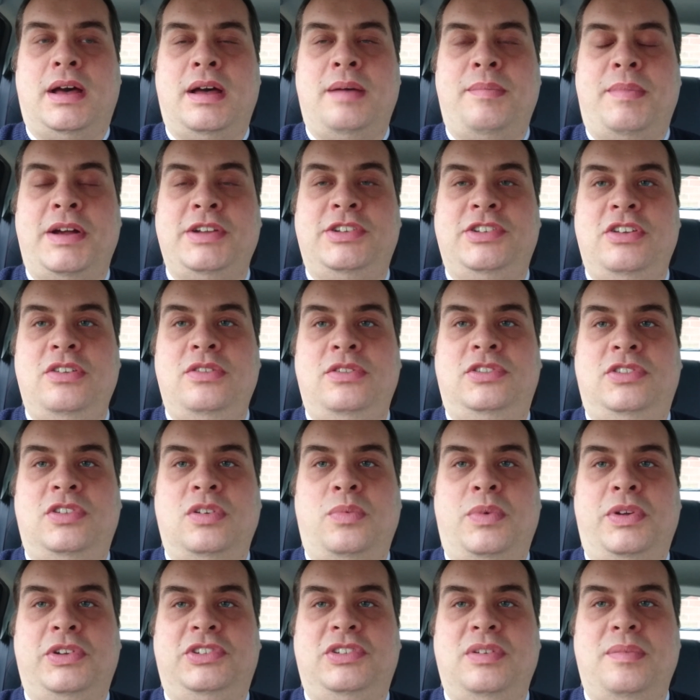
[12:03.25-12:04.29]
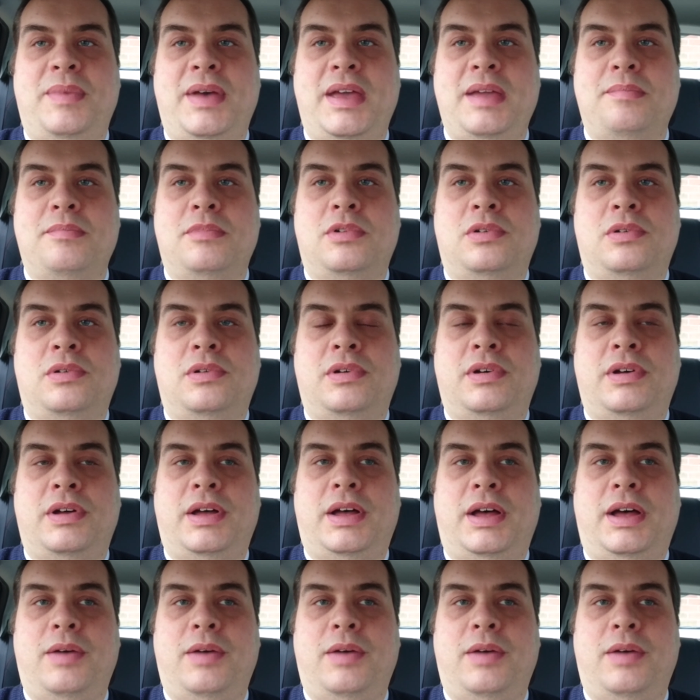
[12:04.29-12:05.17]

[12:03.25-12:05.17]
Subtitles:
I do still want to make more.